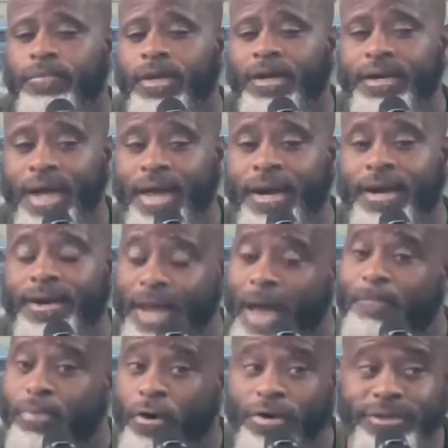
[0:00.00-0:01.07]
than
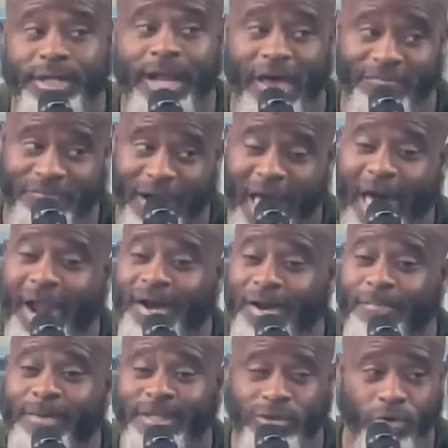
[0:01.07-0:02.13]
that person that flattered
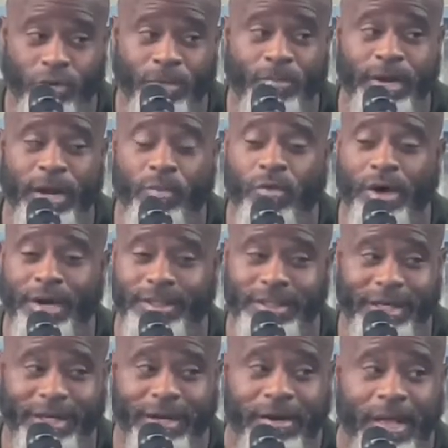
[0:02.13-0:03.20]
them and told them what they wanted to
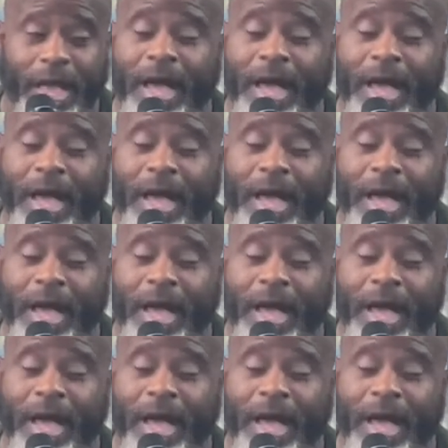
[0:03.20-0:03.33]
hear.